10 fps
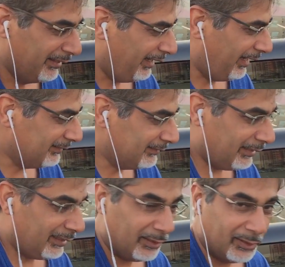
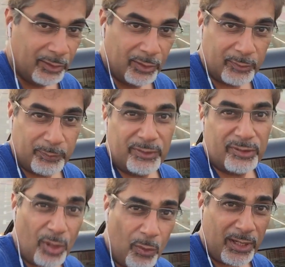And it's been
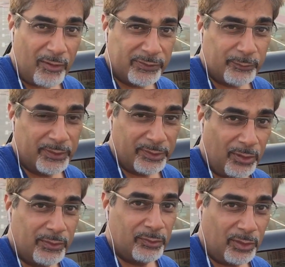so comfortable and
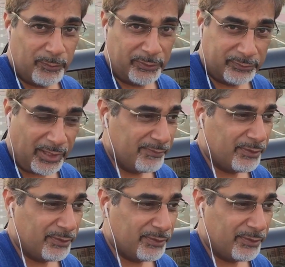so enjoyable to drive,